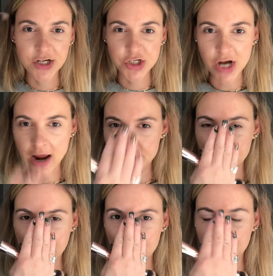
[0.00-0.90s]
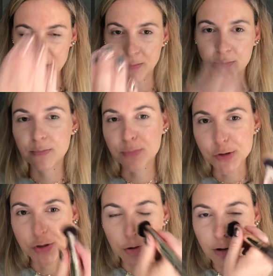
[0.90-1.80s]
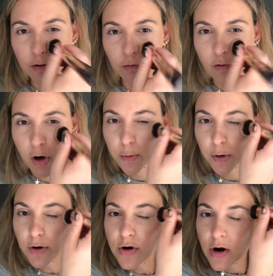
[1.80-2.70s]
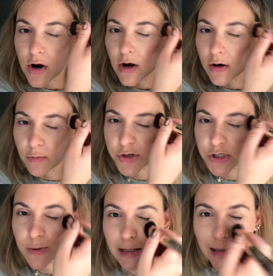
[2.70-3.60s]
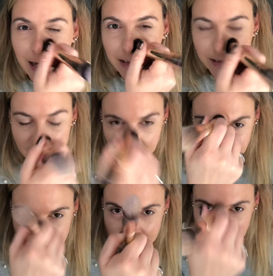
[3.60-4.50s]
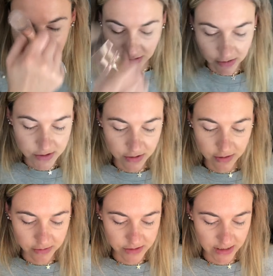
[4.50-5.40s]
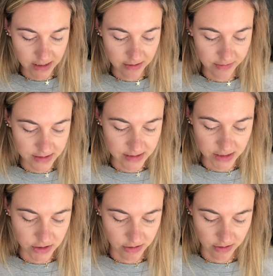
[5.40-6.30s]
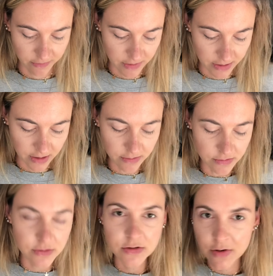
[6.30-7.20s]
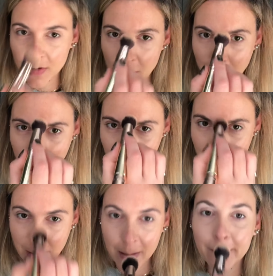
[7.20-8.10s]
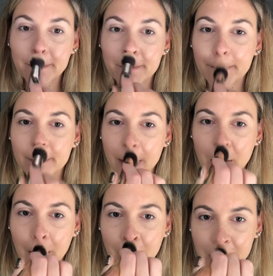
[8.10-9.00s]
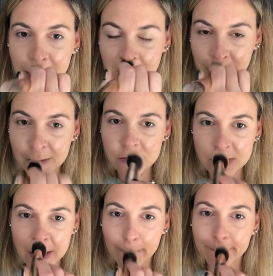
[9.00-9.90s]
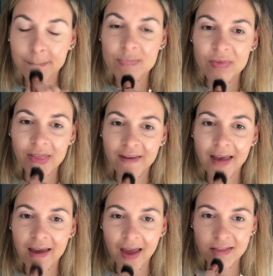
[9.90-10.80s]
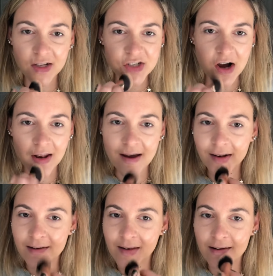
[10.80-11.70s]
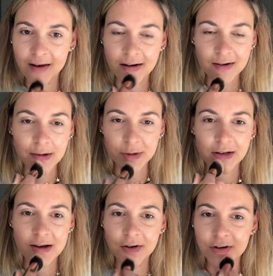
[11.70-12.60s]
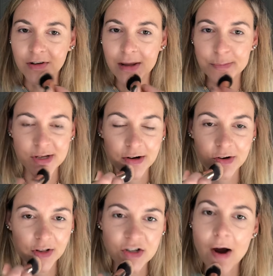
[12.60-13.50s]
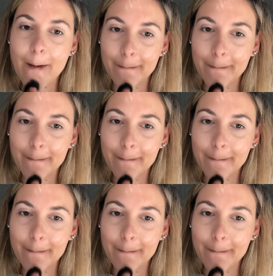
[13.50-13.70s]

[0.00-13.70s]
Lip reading: shape, it would be protruding forward, which is what light does. It also goes down the center of the nose, under the nose, and the jawline. I mean, under your lips here on the jaw.